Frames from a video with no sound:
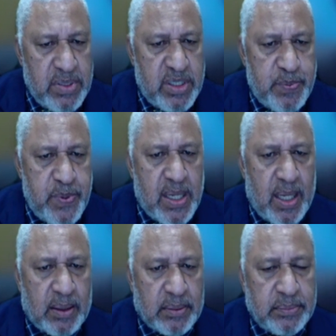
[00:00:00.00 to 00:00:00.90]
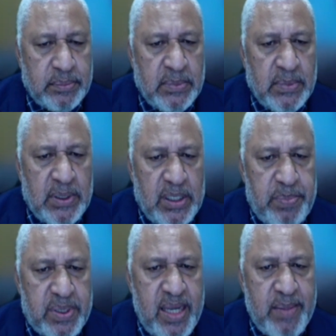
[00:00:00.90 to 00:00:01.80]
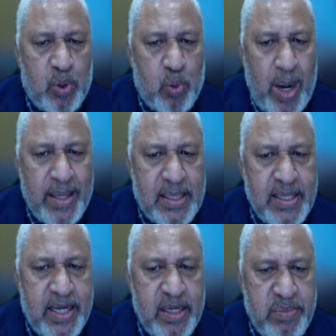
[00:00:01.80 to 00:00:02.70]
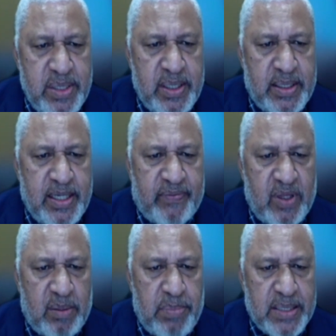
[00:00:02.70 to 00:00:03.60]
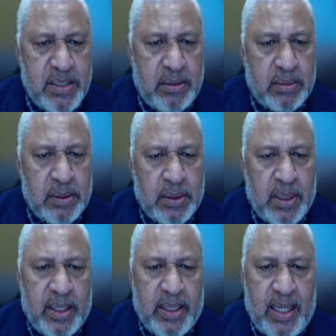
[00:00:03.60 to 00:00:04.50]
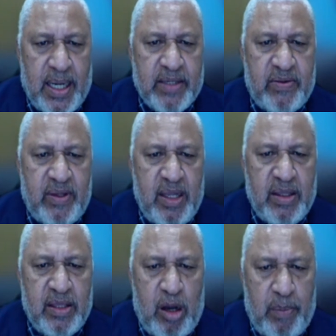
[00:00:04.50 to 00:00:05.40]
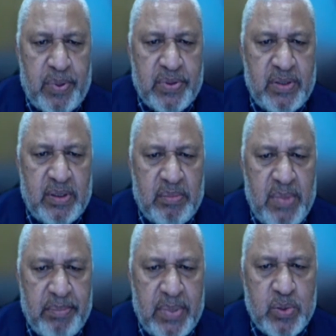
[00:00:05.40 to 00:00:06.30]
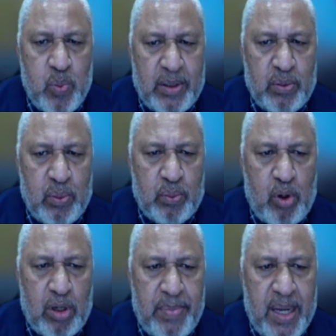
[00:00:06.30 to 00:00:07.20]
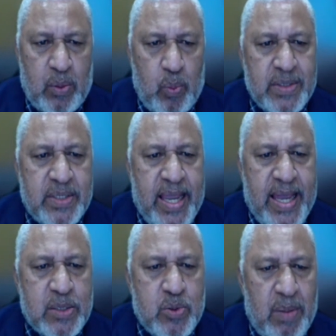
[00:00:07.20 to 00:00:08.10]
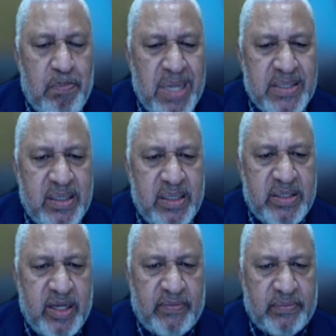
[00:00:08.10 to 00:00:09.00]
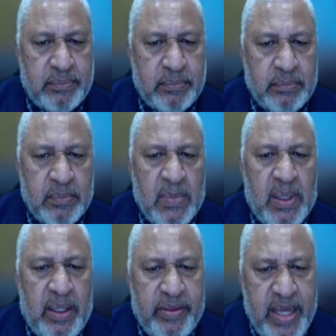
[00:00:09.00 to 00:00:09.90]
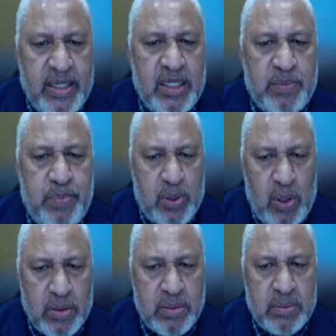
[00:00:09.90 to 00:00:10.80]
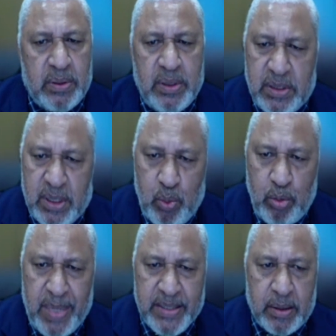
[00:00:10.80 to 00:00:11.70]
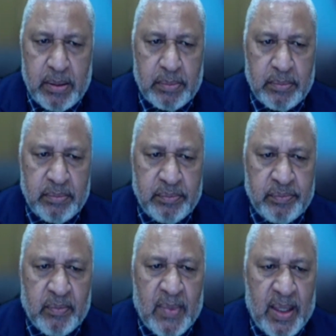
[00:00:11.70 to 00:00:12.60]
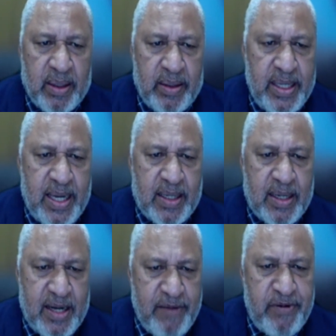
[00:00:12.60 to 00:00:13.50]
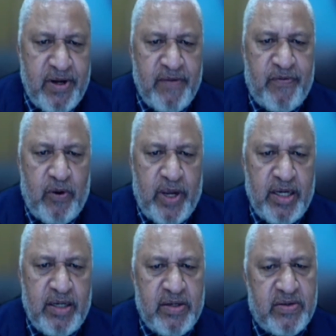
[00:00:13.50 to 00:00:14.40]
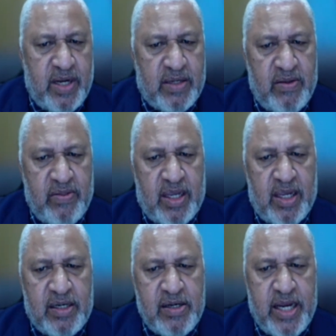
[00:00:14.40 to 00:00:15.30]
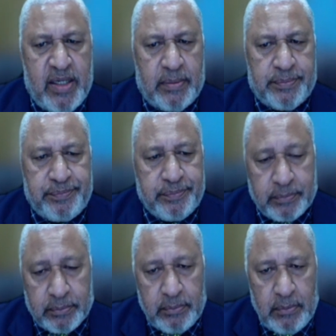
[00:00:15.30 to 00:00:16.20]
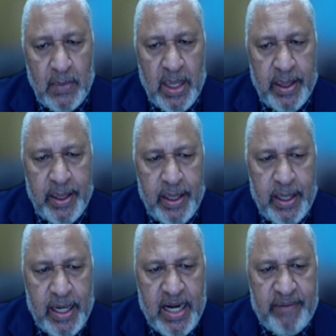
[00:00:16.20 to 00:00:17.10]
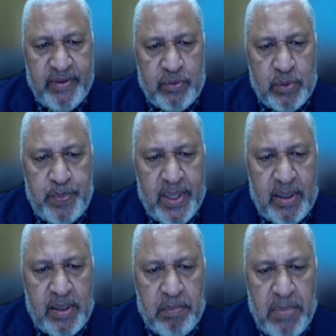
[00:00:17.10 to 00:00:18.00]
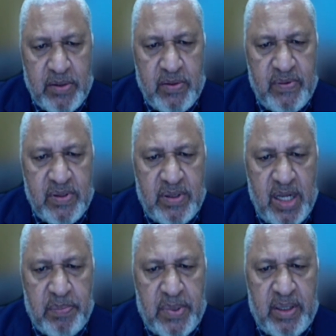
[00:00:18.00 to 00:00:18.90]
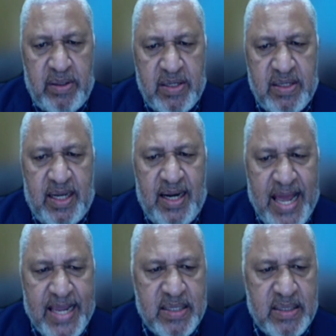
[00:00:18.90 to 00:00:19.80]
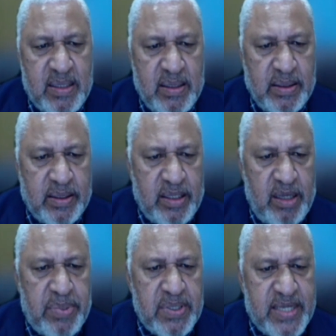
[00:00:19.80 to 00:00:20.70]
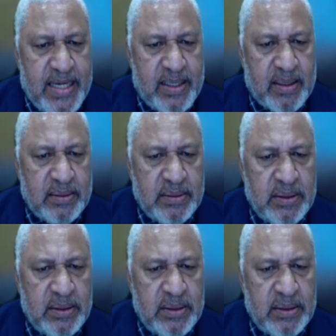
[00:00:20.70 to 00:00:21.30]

Mr. Speaker, it became quite clear immediately after the budget The last thing the opposition members wanted to talk about was the actual budget itself. That because it is a good budget. They are clamoring for any distraction they can create. And I've had to spend much of this statement addressing the lies they've been telling.